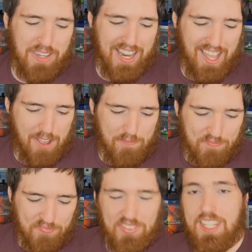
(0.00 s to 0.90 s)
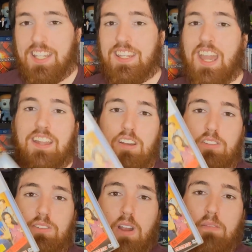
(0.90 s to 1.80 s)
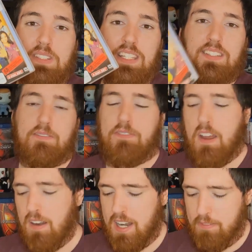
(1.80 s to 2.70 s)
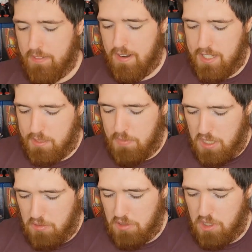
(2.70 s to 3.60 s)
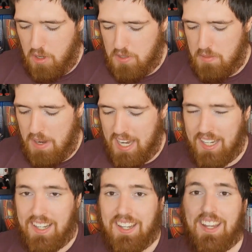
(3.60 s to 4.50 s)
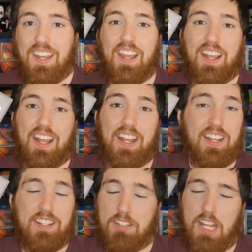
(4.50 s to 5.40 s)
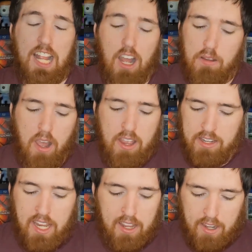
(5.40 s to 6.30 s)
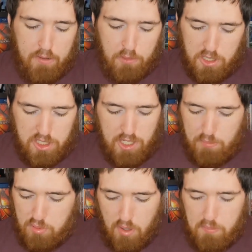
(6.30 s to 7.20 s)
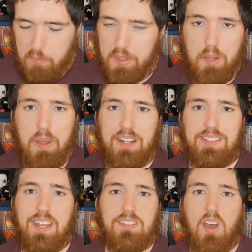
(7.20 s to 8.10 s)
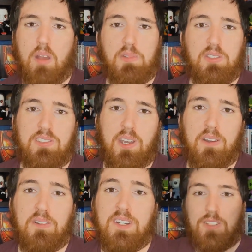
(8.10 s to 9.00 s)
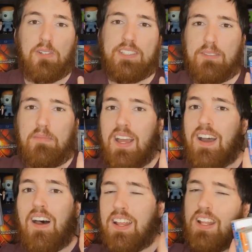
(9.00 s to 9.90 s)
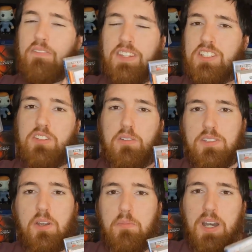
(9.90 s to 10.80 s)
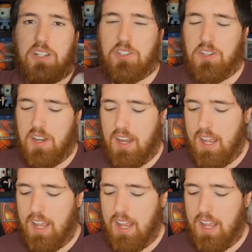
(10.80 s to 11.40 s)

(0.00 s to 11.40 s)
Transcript: But yeah, no, Scrubs is a very, very special show to me. I've watched it probably about 10 times or so. It's awesome. I love this show so much.